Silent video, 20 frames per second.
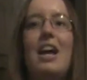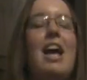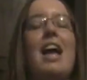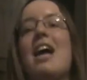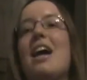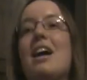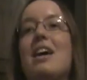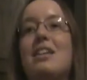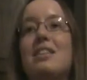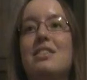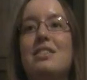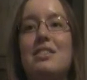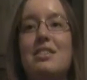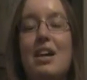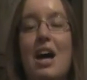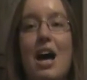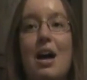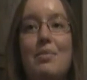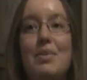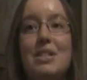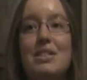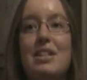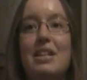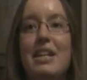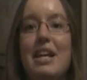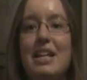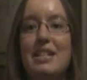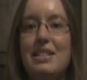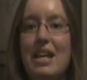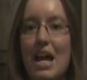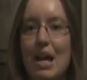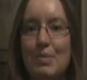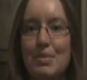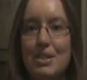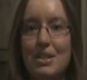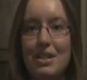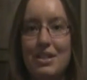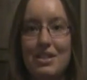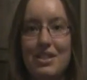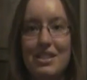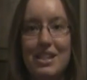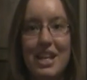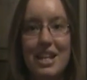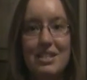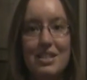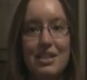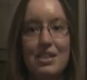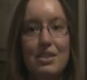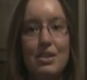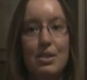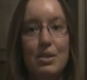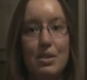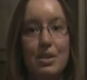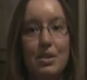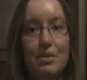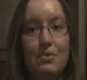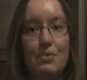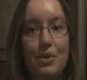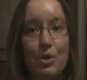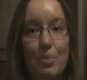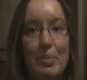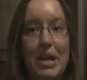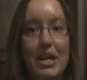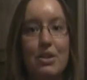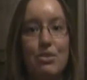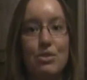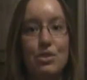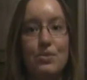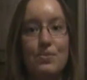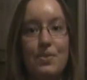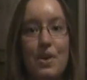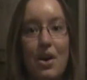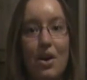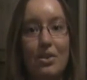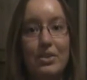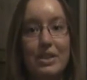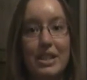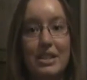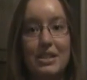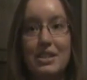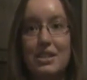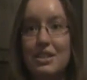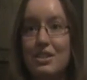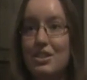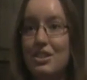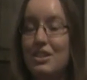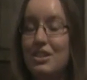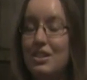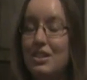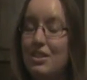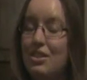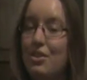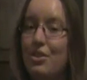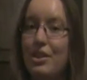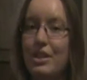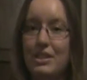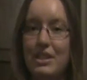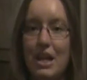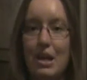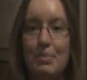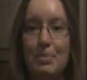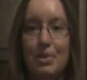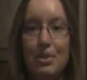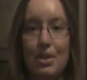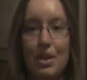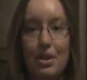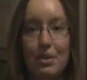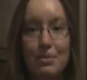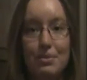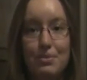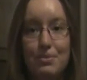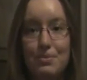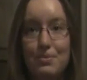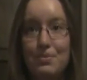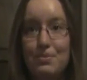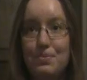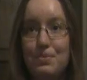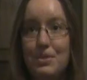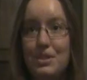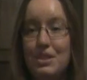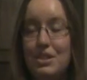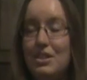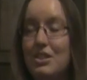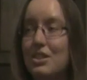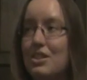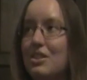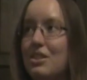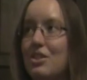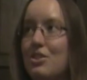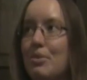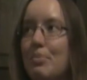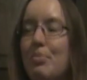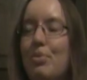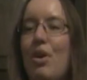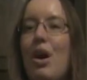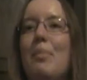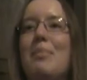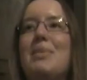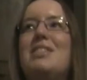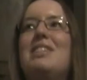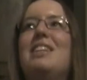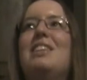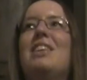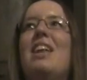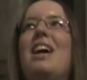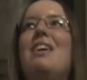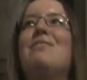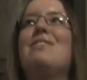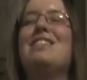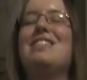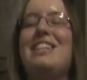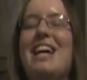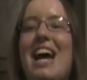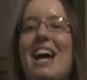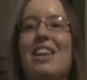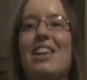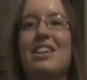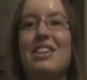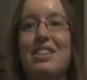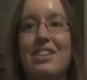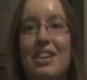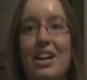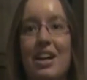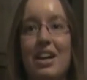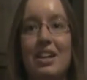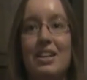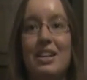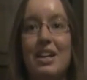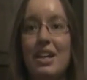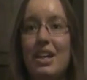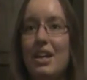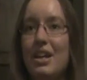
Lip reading: And obviously his absence isn't the filmmaker's fault. It's just another example of just such a promising life and talent cut